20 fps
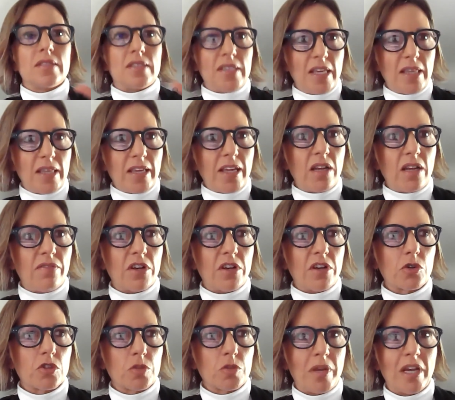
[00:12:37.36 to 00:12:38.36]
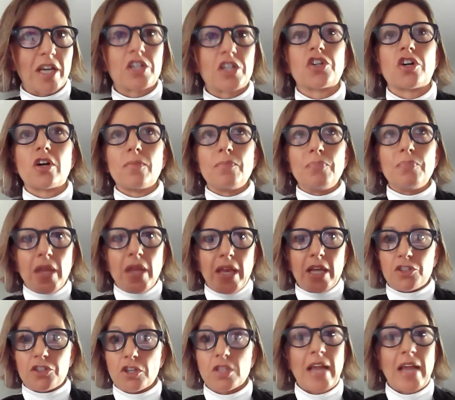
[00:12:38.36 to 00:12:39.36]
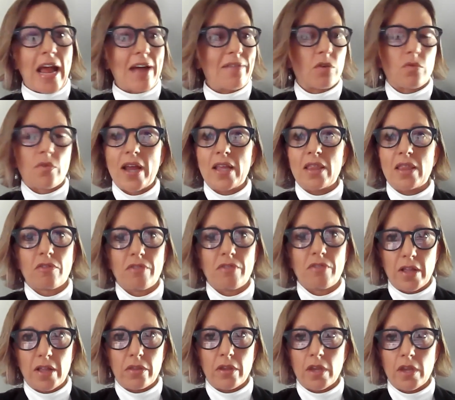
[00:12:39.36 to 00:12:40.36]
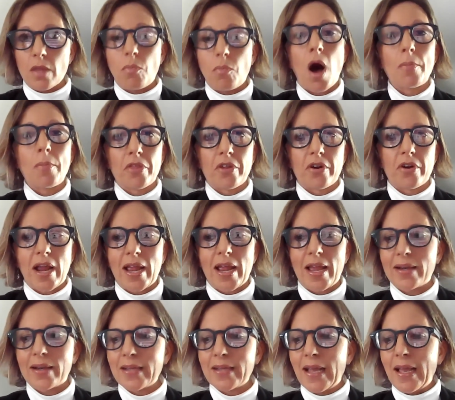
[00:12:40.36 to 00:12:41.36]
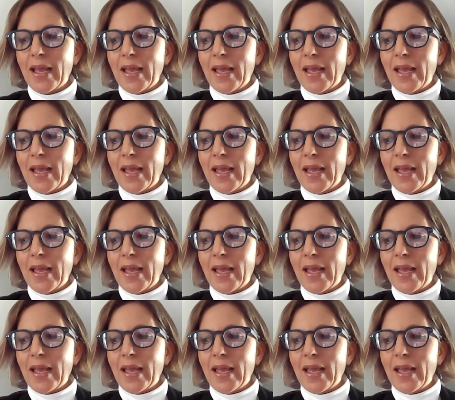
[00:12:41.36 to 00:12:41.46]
And we got really good feedback because these folks don't know. They're coming in to fill a gap.